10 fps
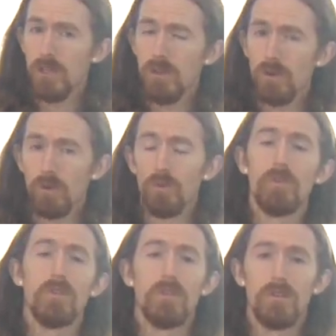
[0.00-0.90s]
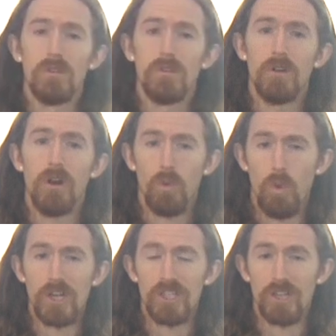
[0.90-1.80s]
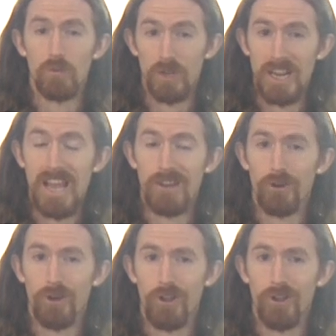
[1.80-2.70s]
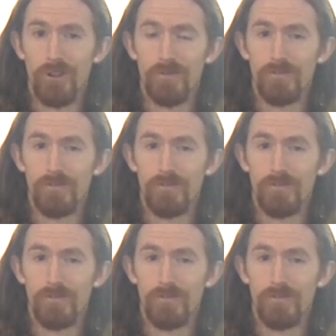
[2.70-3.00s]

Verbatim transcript: you are watching Reanderthal.